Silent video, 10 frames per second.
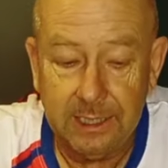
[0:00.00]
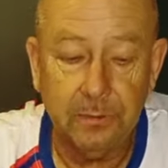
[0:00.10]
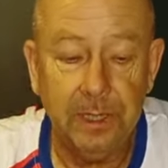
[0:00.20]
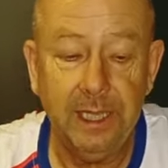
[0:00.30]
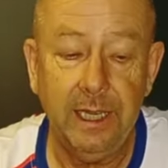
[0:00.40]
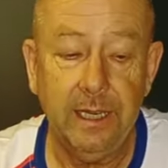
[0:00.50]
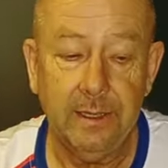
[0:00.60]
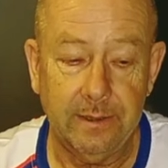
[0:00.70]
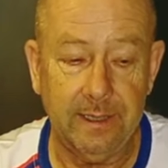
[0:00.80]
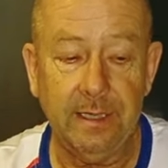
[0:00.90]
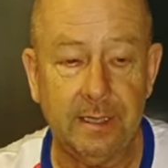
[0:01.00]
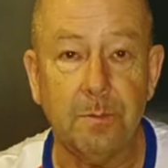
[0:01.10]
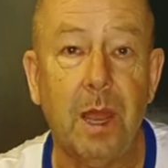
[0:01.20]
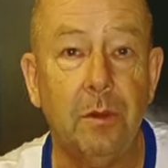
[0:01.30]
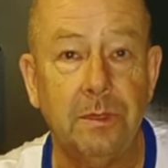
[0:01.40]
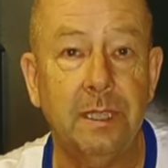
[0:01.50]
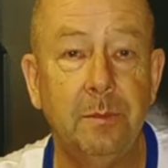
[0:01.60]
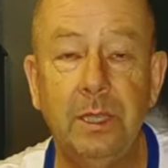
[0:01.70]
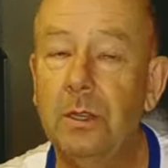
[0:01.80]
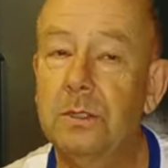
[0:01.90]
is really this
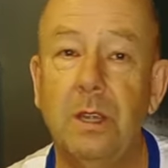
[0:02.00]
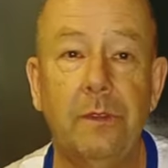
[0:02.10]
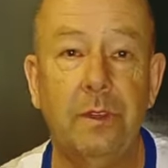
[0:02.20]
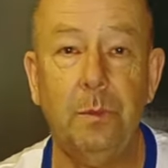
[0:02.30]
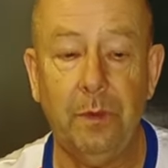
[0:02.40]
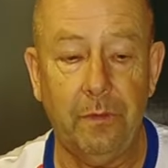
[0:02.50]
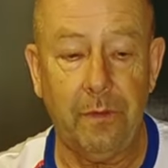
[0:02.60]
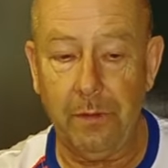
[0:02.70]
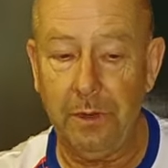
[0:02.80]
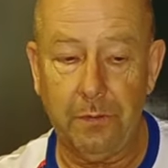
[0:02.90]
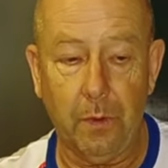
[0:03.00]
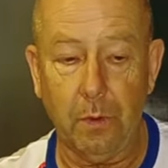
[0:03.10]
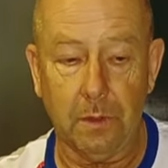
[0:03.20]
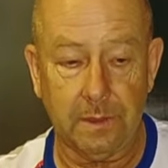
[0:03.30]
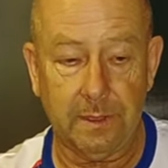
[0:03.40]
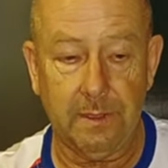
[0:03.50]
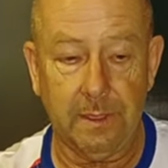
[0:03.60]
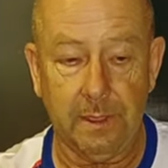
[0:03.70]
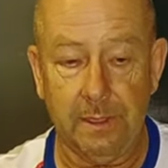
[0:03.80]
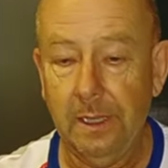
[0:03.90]
mounting because you have to be very
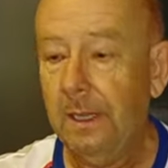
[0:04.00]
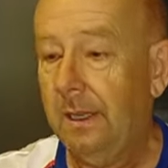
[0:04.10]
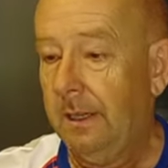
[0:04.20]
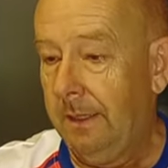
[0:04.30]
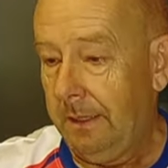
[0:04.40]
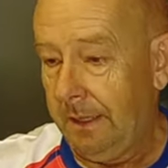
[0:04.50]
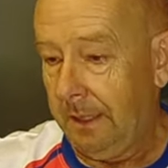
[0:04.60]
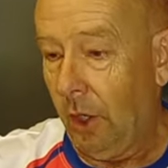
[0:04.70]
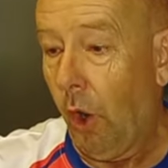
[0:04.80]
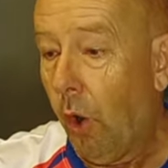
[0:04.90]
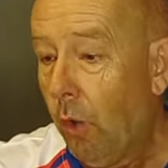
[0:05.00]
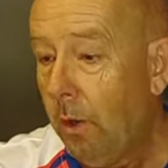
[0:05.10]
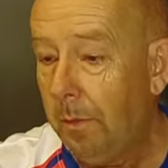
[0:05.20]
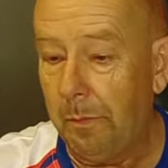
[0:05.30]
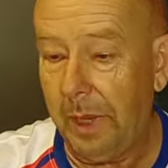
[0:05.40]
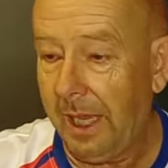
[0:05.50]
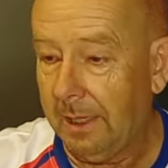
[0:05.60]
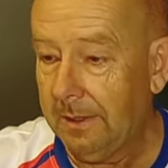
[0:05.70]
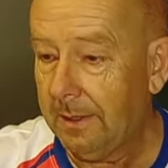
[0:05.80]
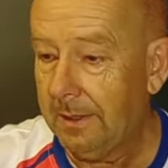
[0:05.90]
focused. The, the whole
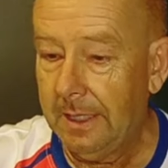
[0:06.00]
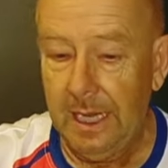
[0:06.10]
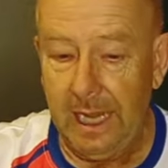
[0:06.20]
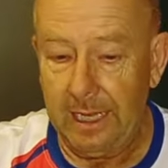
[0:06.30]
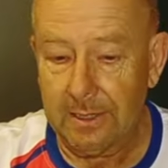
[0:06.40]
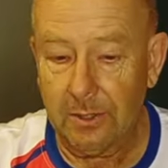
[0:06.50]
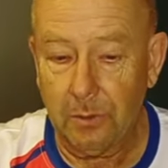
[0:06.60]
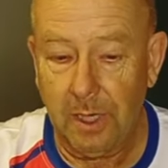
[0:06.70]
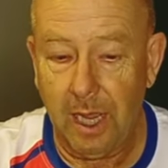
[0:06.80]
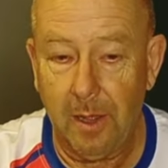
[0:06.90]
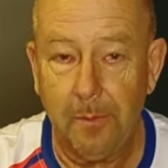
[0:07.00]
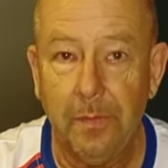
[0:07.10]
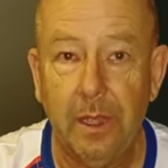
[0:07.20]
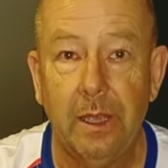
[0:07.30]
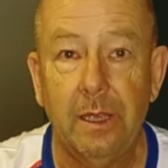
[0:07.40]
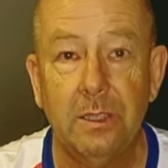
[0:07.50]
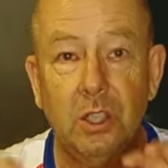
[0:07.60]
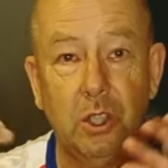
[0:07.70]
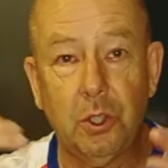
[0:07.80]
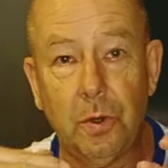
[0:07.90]
belt has to come
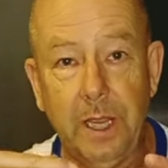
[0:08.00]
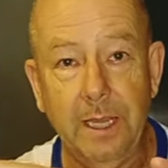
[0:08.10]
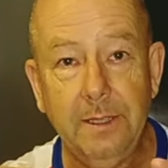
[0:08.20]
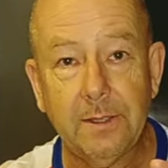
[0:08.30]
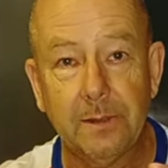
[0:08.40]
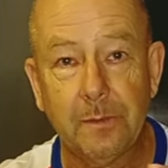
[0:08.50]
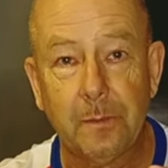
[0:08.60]
straight